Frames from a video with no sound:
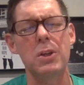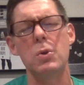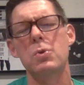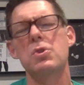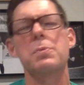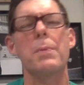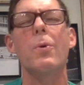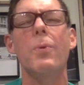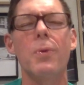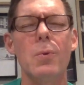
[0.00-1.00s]
You
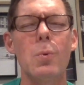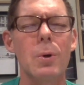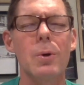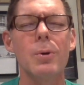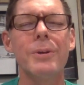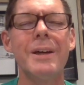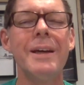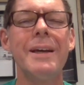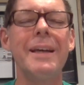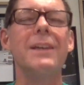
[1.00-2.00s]
spoke the world
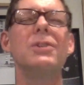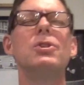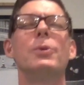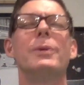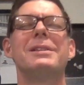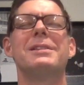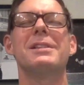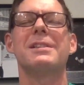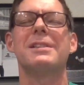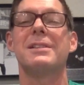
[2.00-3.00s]
into
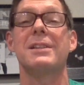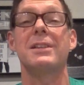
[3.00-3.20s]
existence,